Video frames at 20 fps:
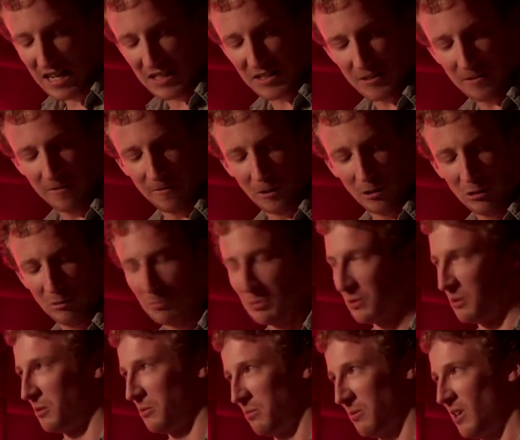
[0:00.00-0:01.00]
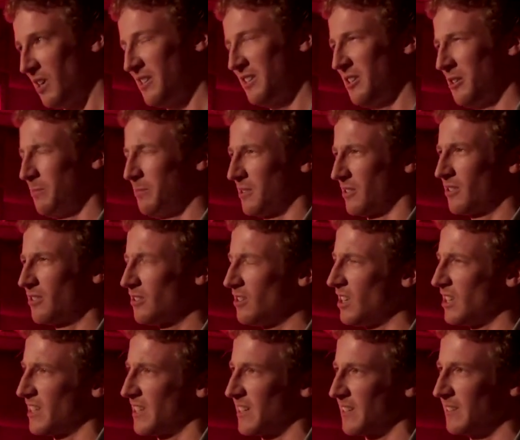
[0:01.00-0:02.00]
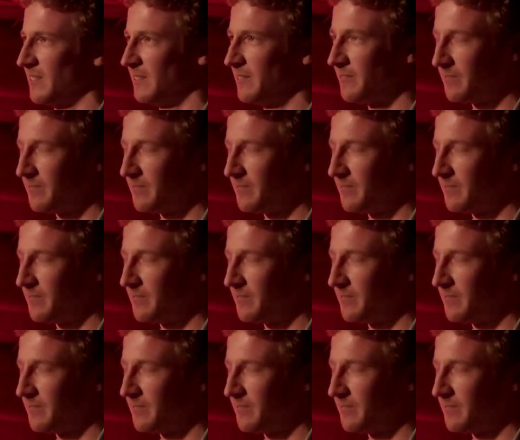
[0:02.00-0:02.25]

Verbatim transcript: It's full bore, wide open crying.